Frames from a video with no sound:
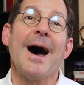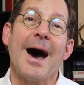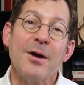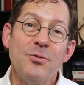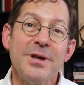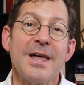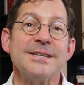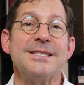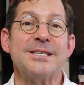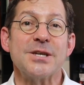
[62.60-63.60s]
I
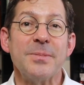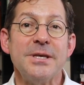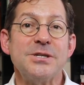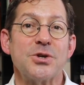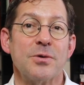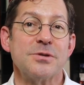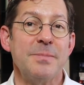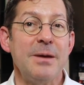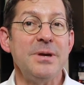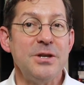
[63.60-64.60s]
realize that some of these terms
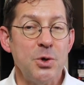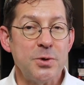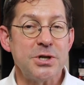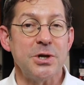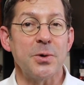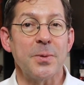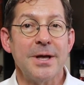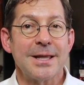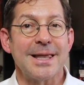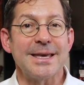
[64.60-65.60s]
may be new to you,
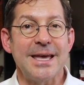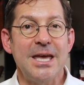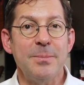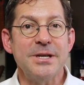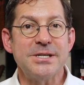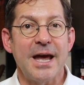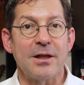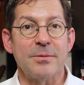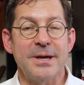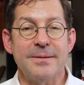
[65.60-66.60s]
like image
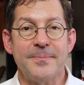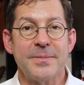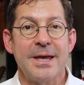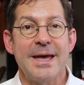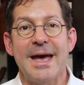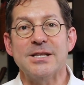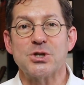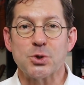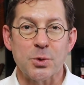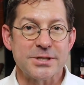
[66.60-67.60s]
element and
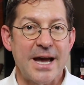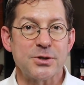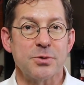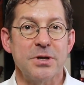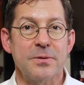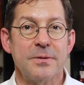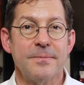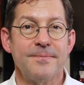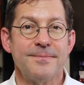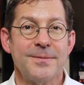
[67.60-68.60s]
source attribute.
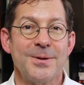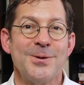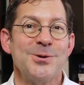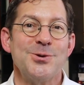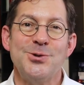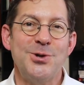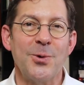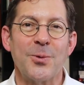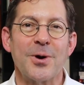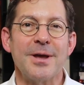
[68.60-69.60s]

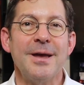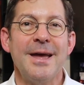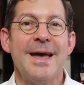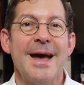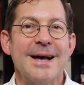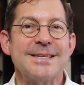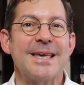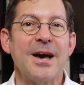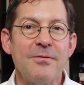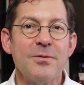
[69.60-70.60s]
Don't worry, as I
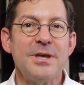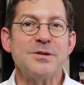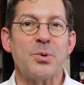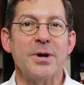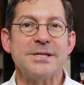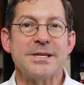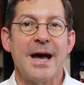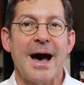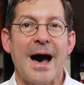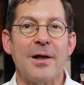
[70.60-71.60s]
cover these points,
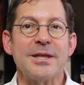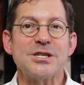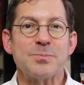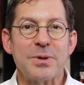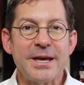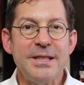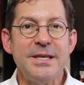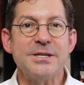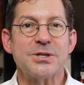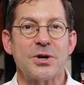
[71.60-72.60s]
I'll explain
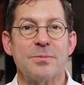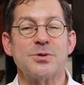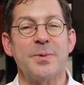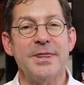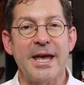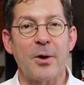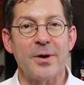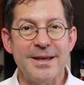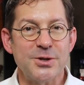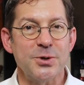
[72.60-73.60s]
these terms when they are
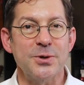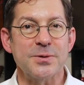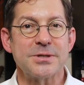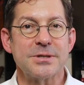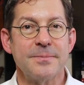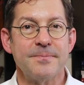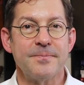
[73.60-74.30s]
introduced.